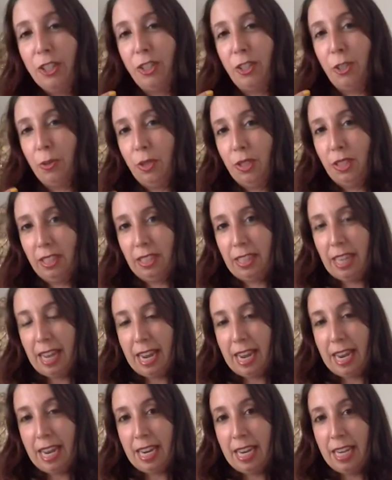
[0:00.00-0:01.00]
So
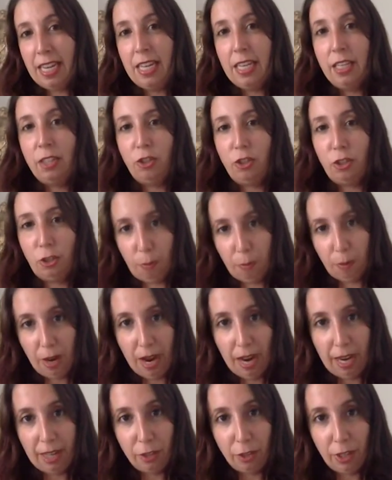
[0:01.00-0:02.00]
stay super
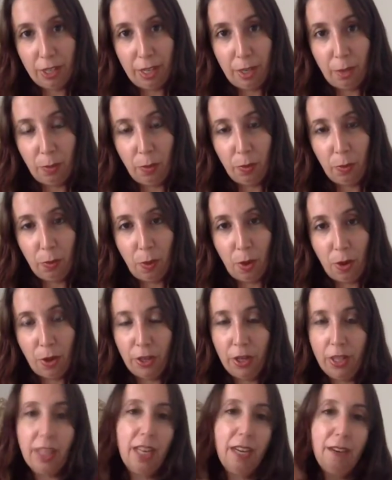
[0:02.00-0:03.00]
hydrated with water.
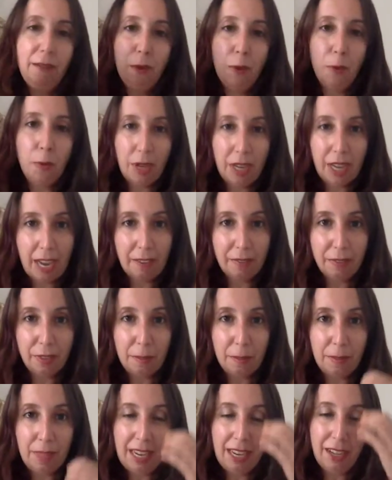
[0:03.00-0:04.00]
And then if you want to have
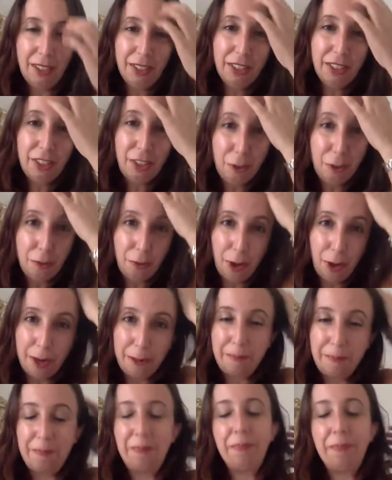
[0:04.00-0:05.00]
something else, go for it.
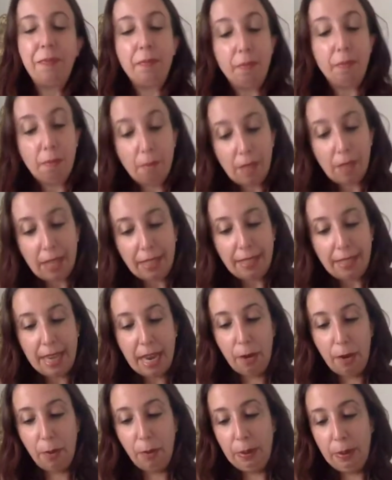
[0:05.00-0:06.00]

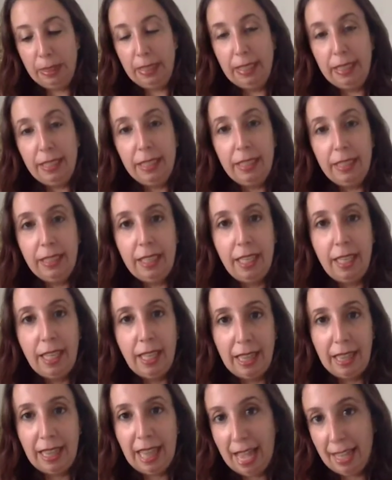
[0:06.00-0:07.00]
Now,
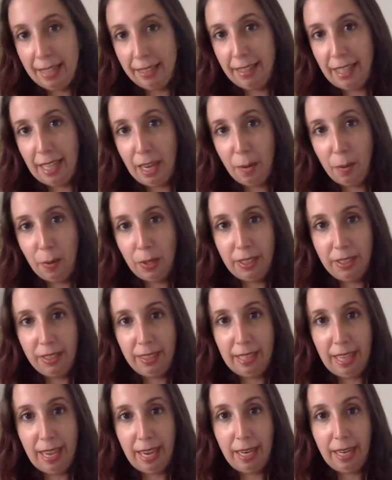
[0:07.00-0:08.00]
last thing I want to
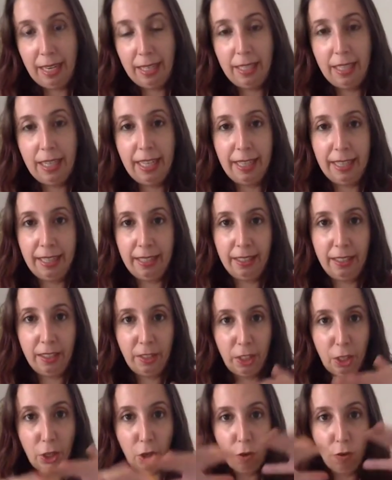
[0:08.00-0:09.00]
say, and this is
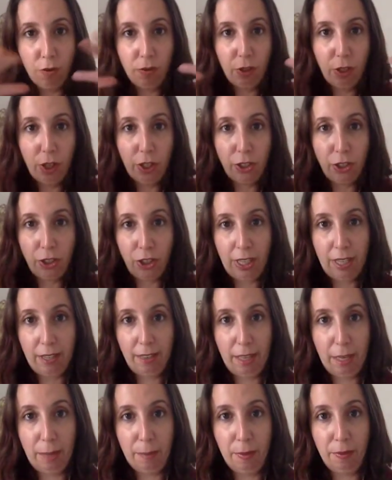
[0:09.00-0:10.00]
the overarching
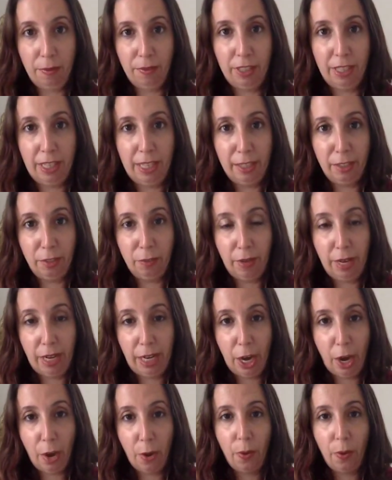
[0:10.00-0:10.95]
theme of today's video: